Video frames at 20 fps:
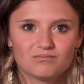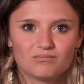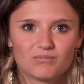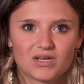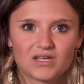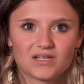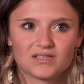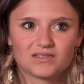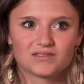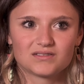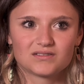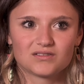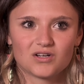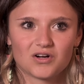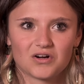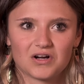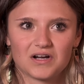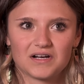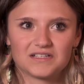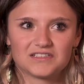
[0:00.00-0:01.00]
because
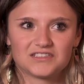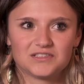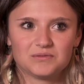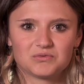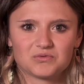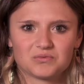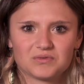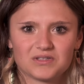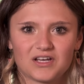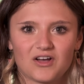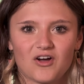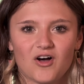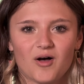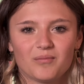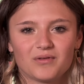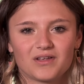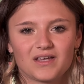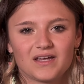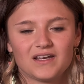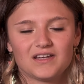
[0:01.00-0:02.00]
songwriting seems really
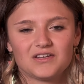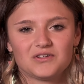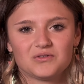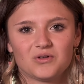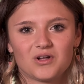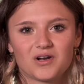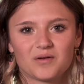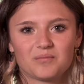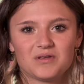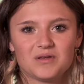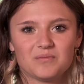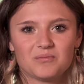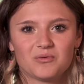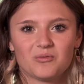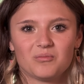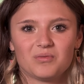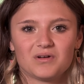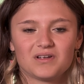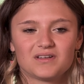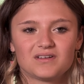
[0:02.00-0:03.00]
complicated to a lot of
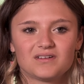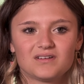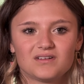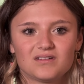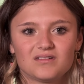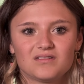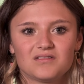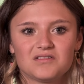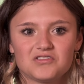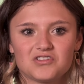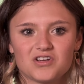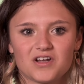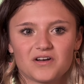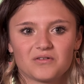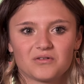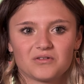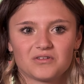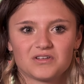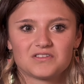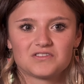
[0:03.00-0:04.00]
people, but in
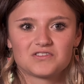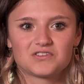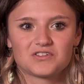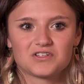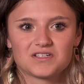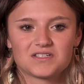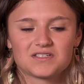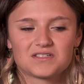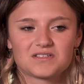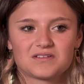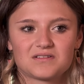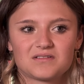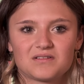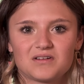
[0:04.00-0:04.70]
general it's just